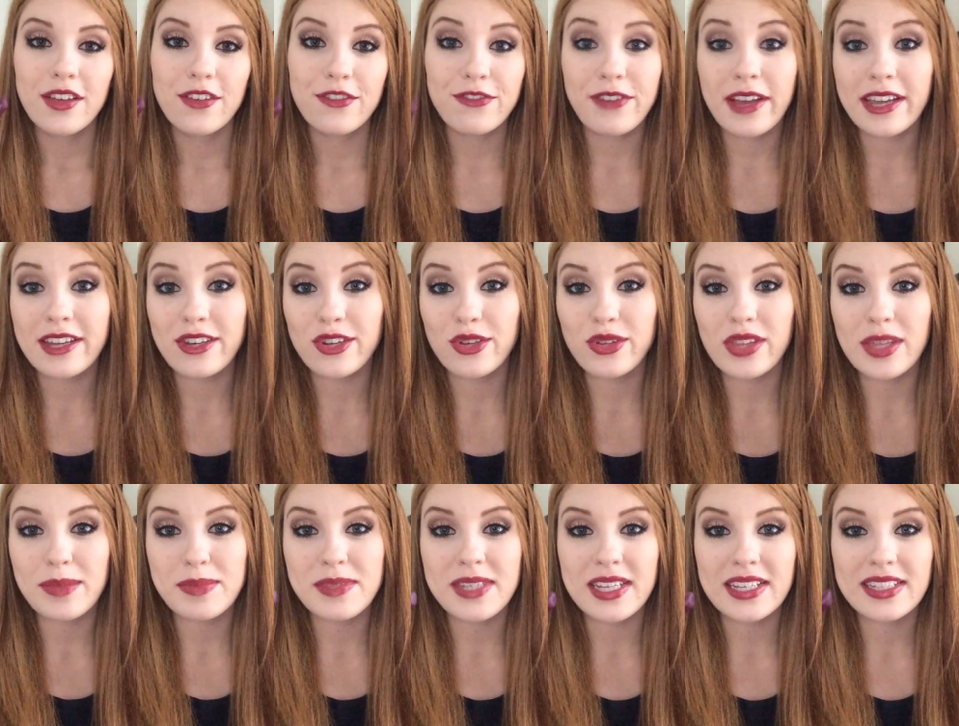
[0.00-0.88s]
find new
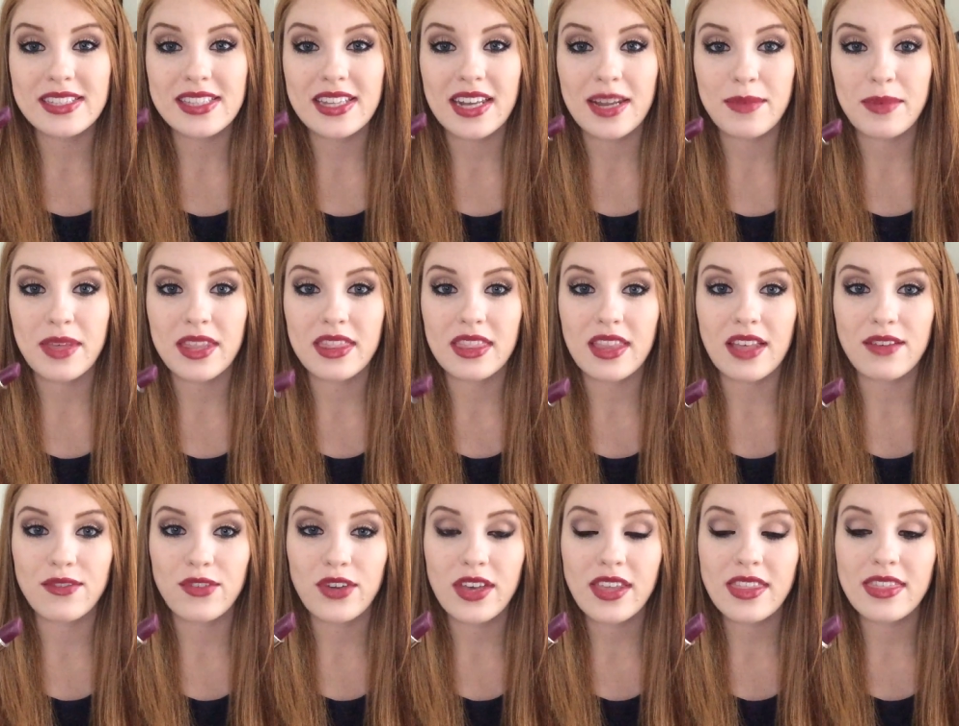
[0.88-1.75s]
lipsticks that I'm in
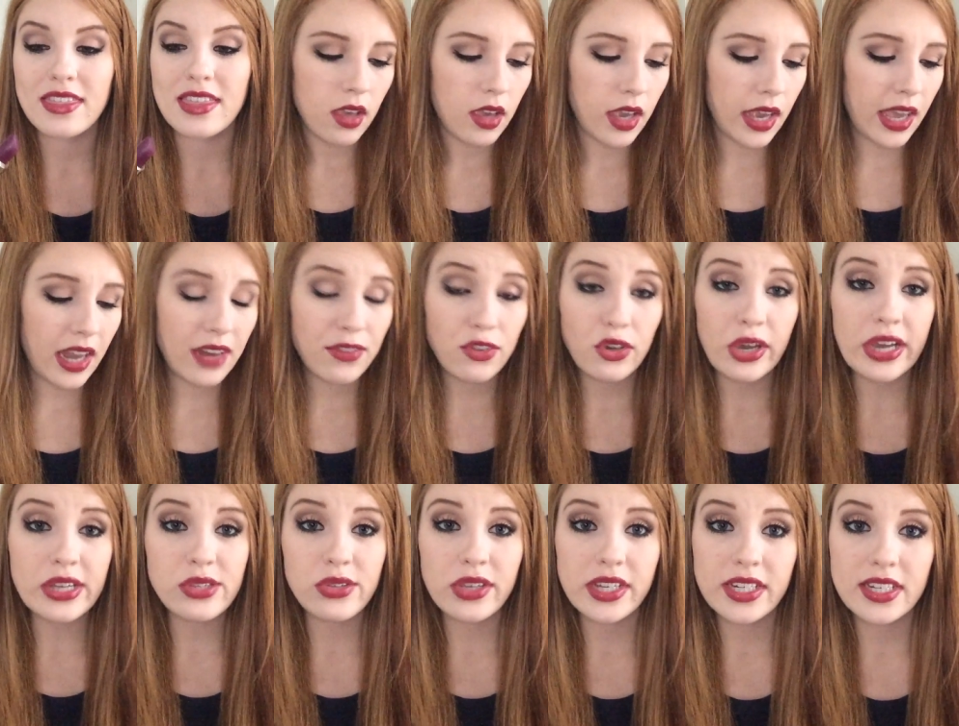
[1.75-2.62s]
love with. And if you
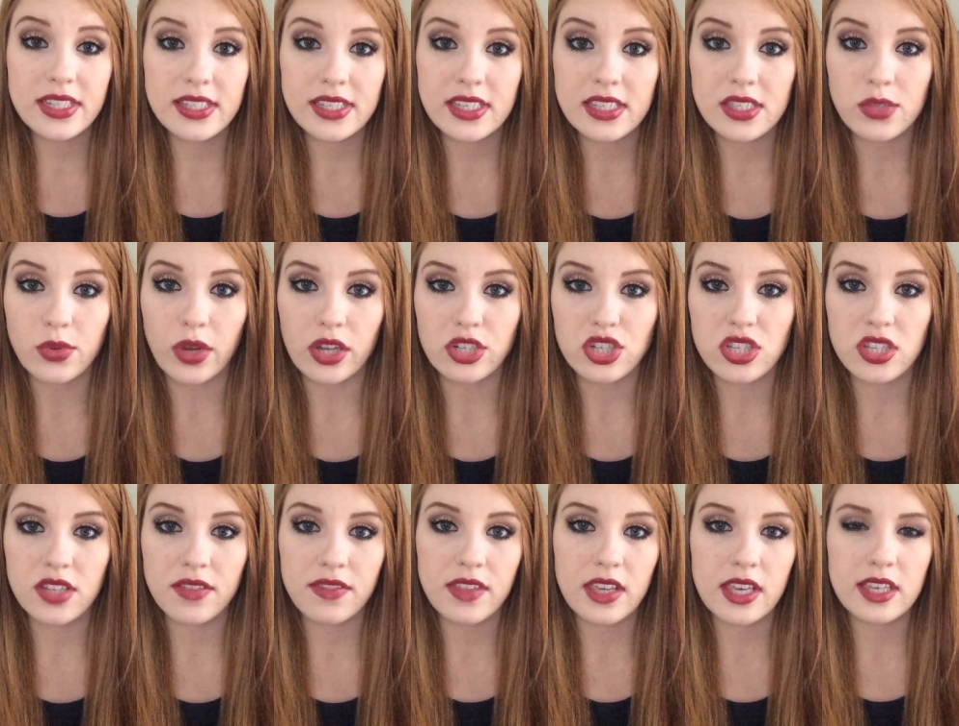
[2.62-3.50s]
guys like to see swatches
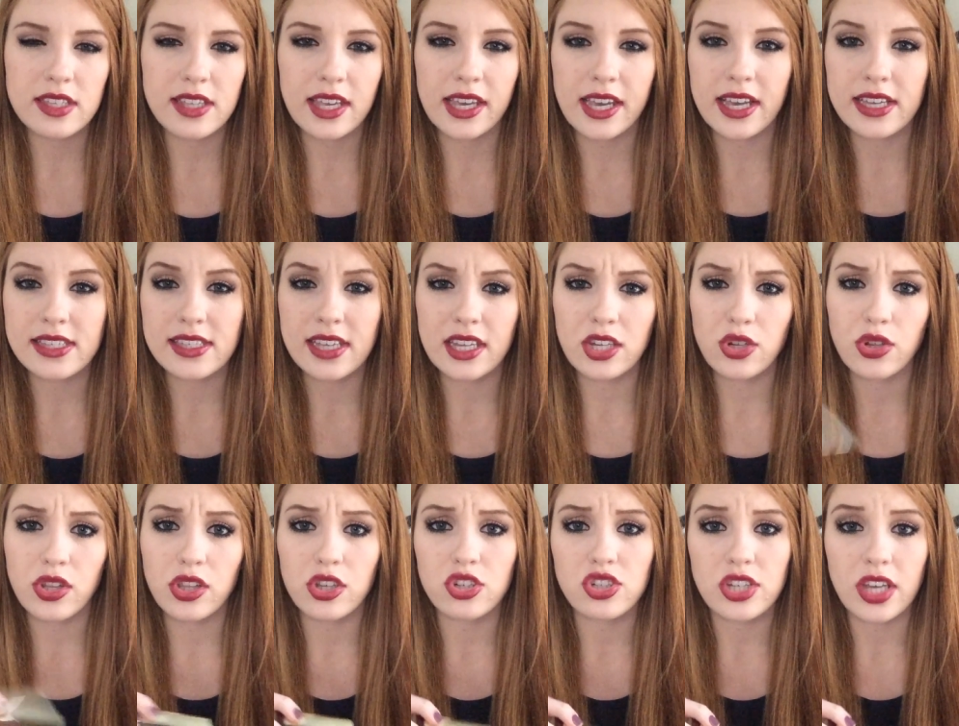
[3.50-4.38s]
of these, like I said, you
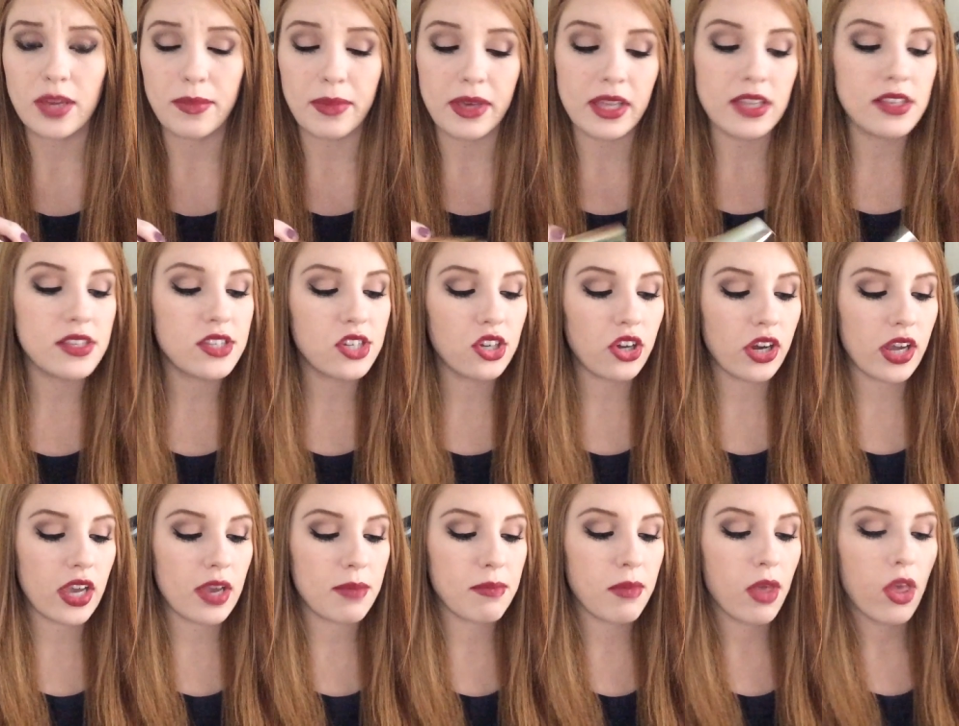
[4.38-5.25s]
can go check my
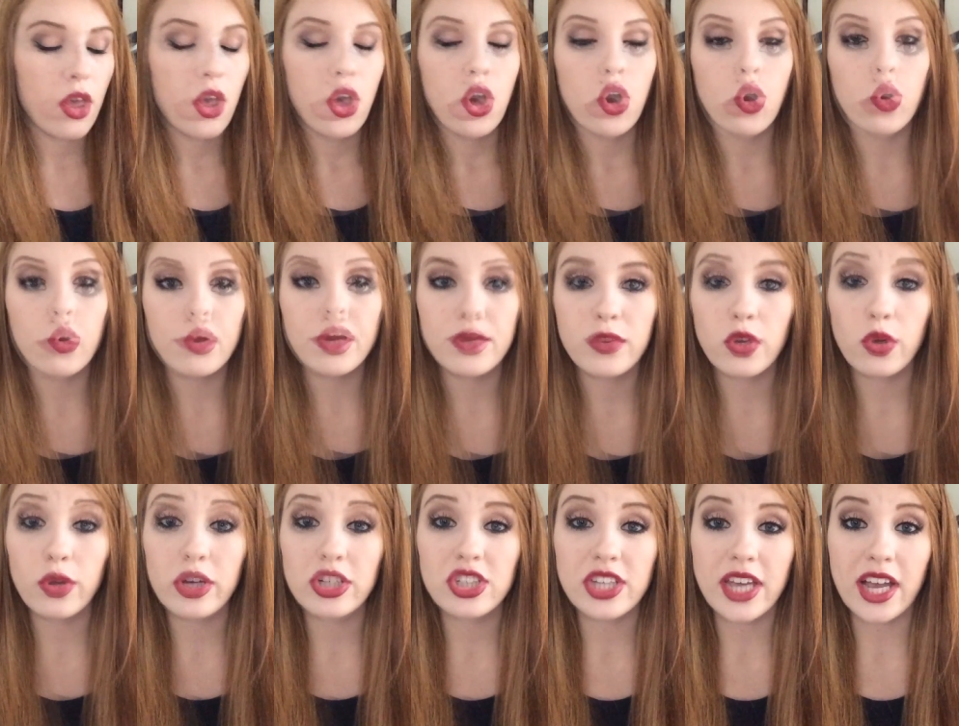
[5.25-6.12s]
Instagram or,
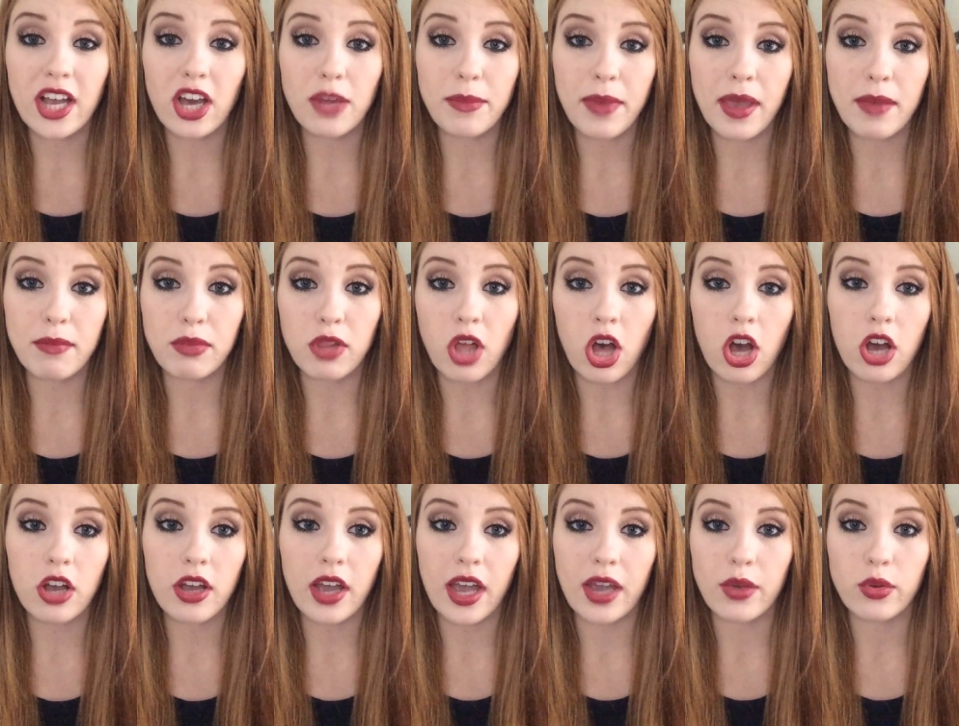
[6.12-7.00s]
or check on my
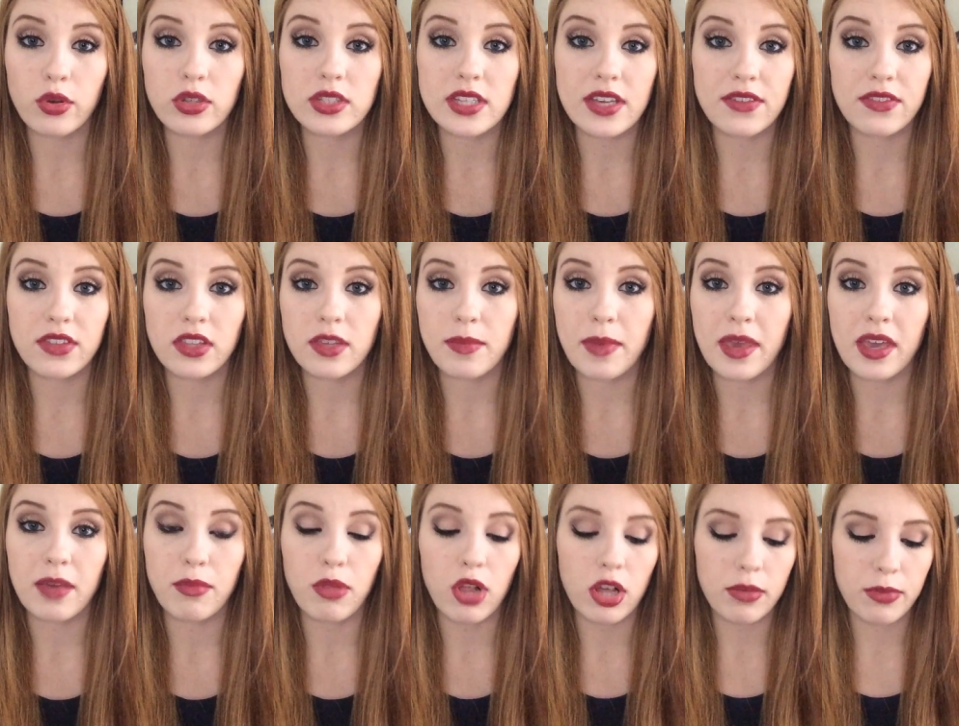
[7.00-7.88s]
blog. I will definitely
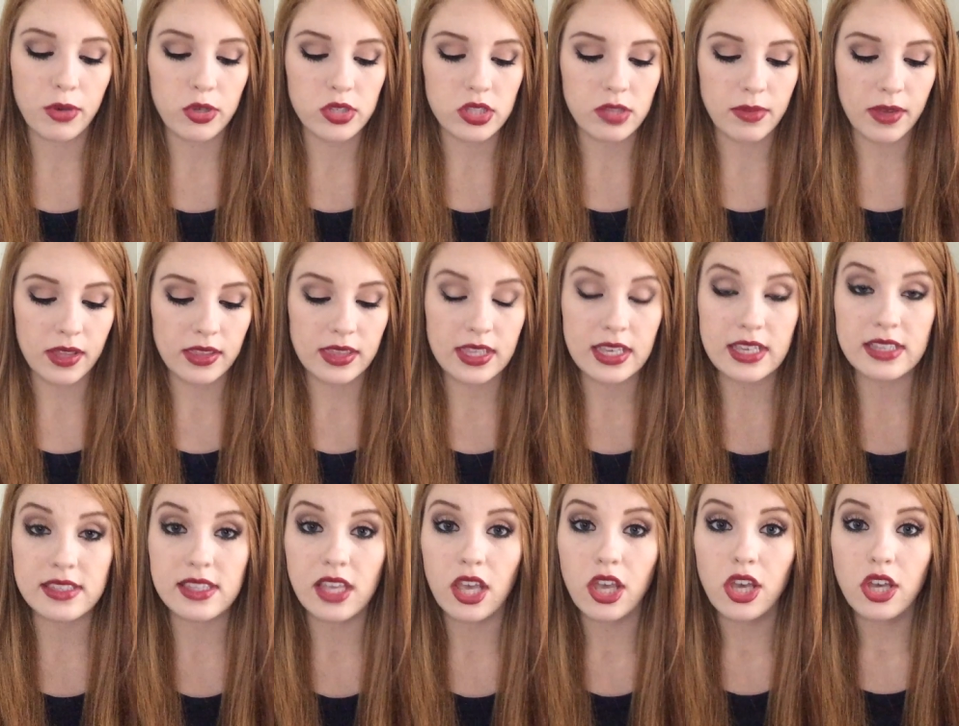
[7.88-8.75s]
make a blog post about
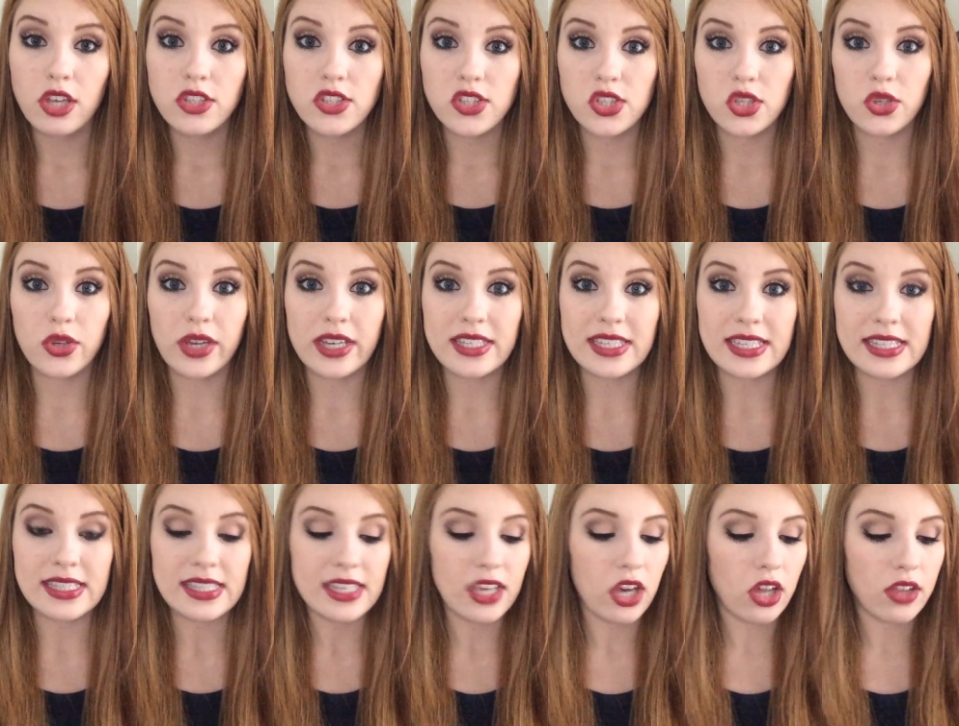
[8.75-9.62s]
these so you guys
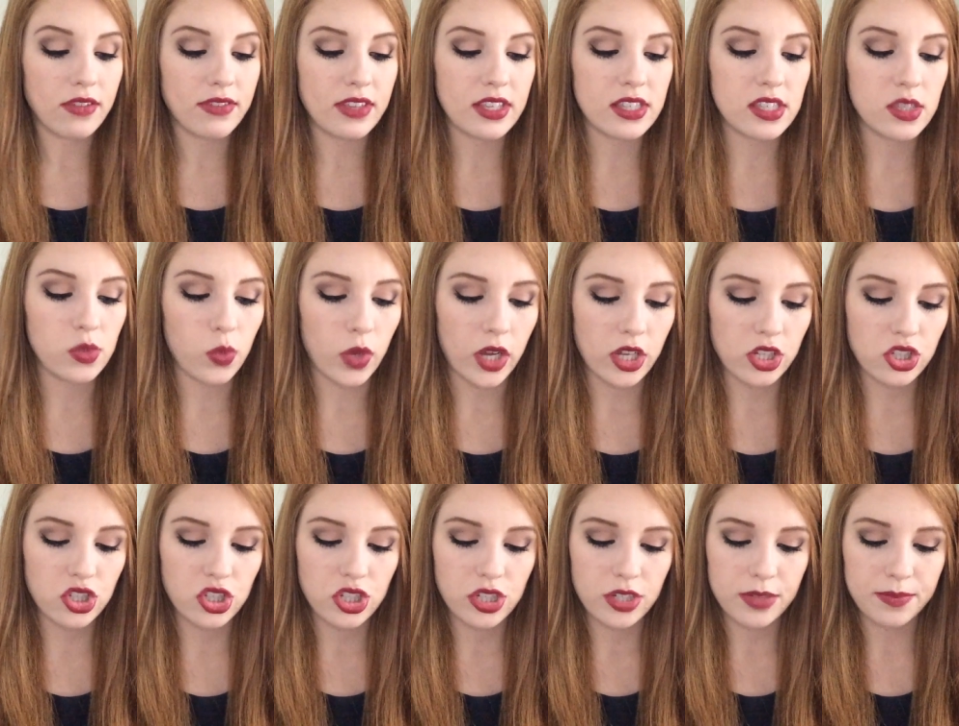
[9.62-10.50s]
can see all of these
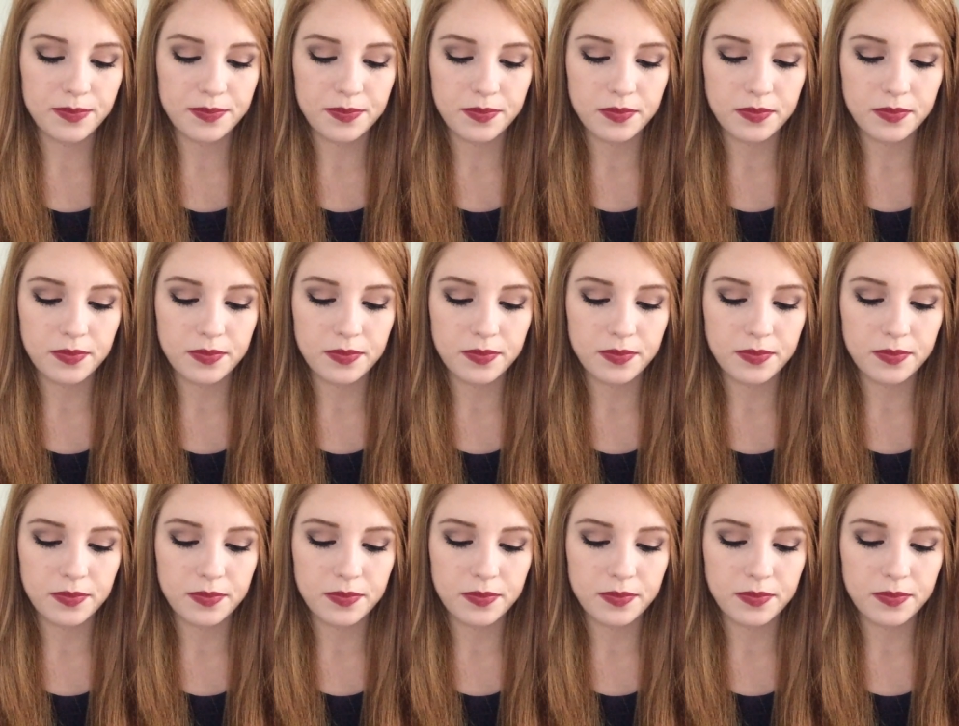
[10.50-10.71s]
swatched.